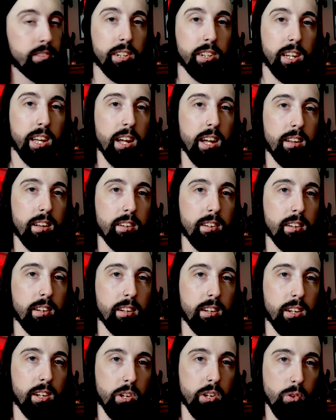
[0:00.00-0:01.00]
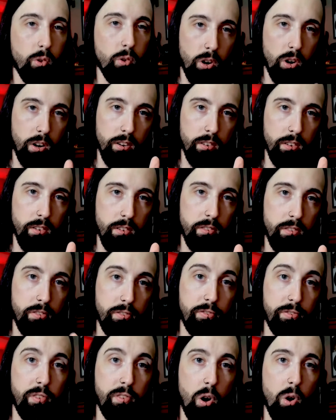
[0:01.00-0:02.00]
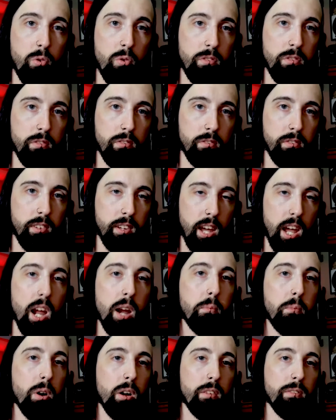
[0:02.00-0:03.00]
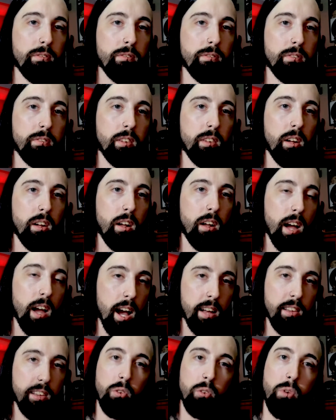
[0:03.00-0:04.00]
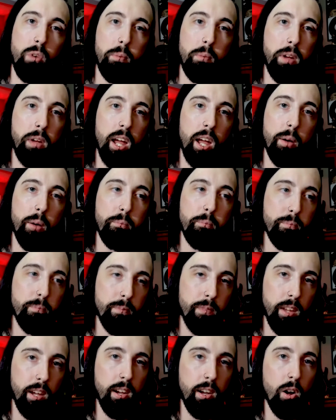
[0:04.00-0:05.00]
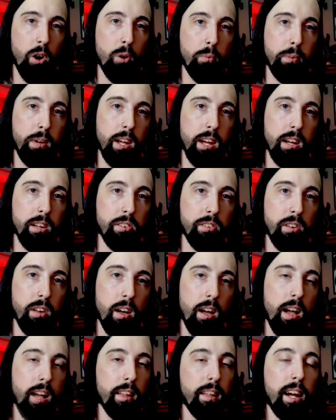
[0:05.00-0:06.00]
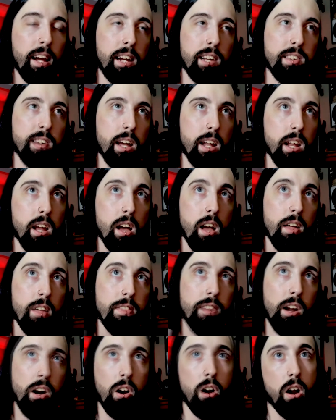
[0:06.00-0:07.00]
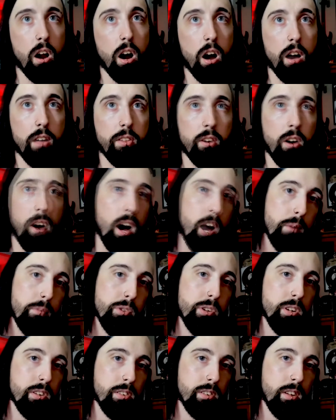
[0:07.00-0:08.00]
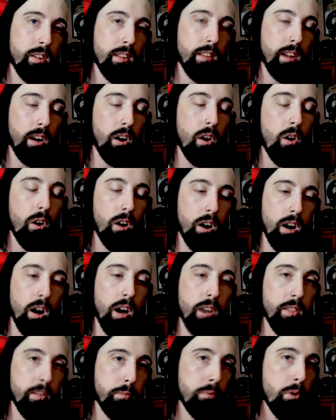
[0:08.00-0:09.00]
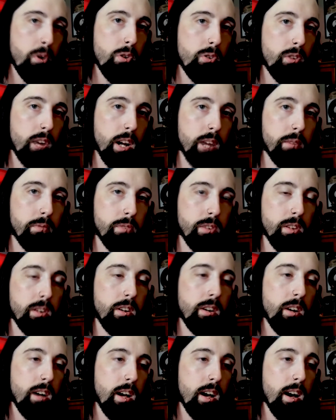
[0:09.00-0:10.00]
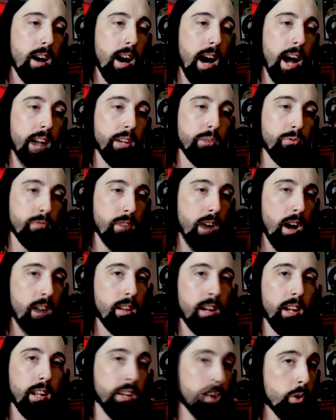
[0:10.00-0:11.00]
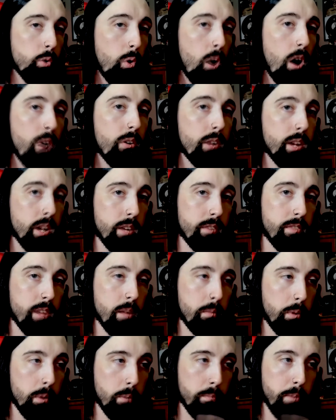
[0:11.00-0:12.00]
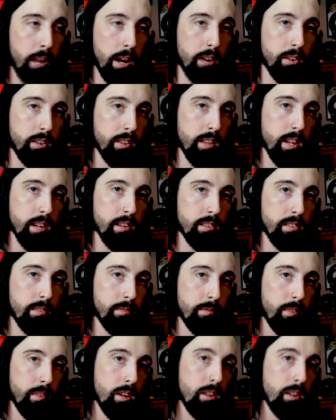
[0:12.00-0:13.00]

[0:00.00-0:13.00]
to get your phone camera as a webcam in O B S. Like I said, there are other options. There are other programs. I do not like the quality of them compared to this.